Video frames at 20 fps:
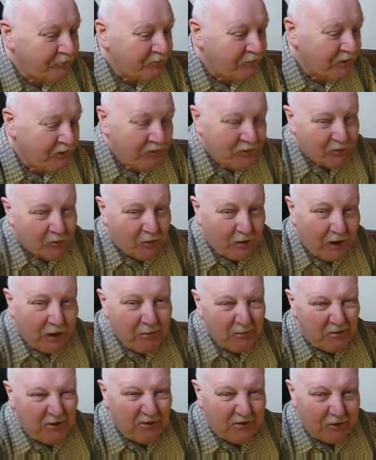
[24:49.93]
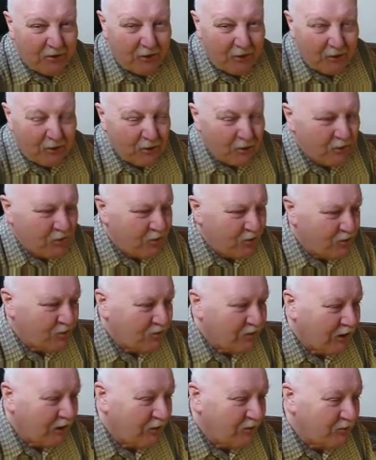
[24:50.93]
That's what I basically do with those
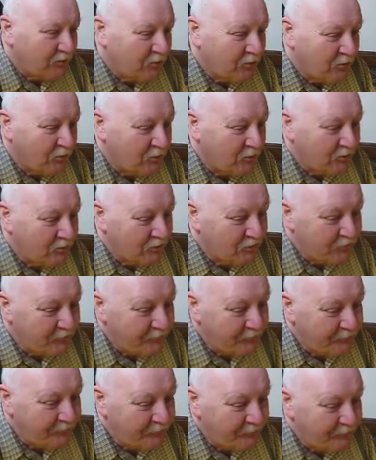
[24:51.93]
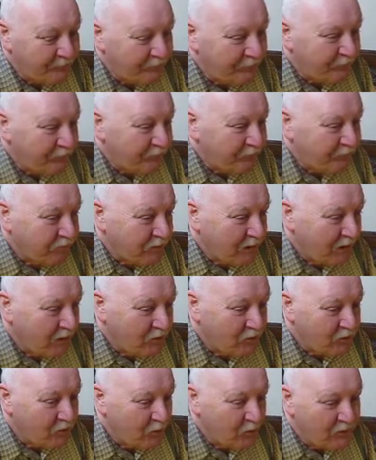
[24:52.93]
kind of books. And
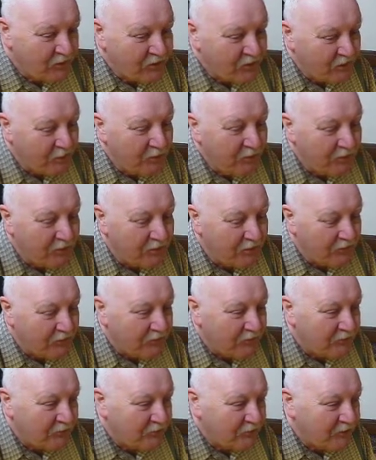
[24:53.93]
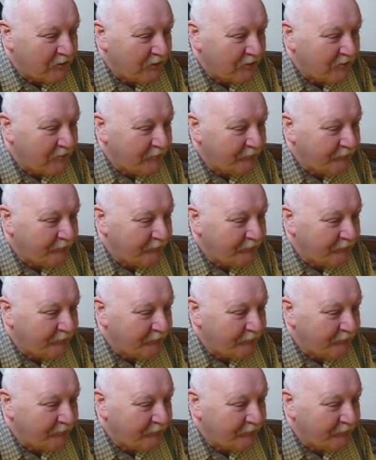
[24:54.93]
there's always something of interest there.